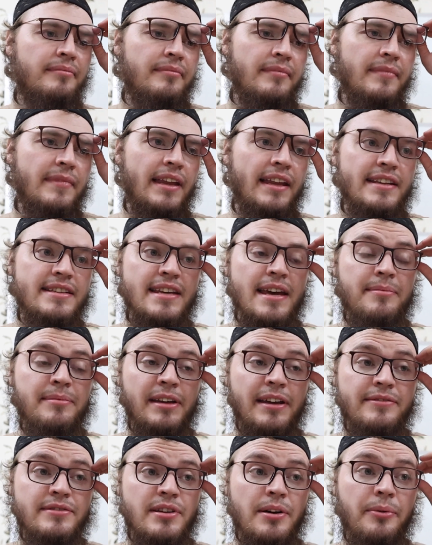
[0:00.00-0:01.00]
And the same thing
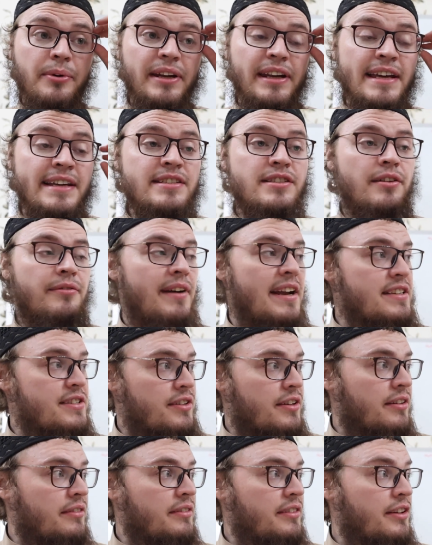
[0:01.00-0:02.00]
if someone is the
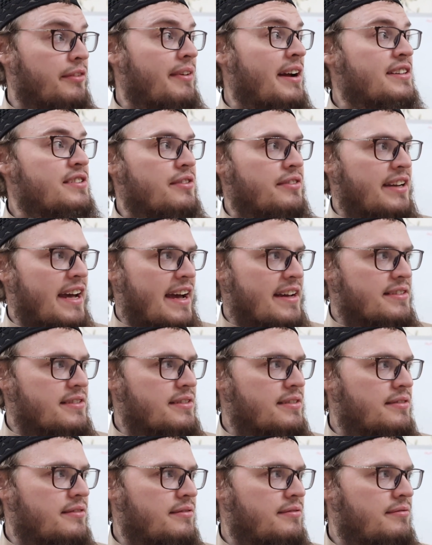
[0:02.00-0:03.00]
renter
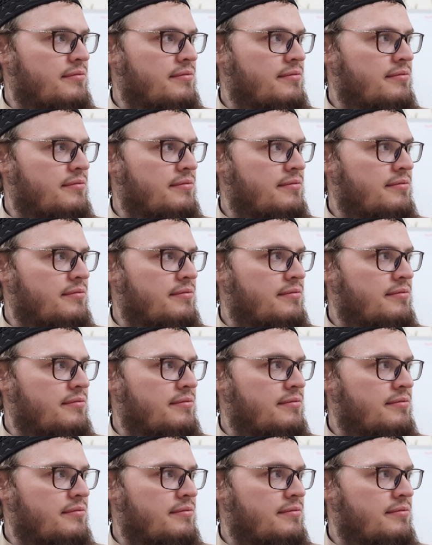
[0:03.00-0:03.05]
dies.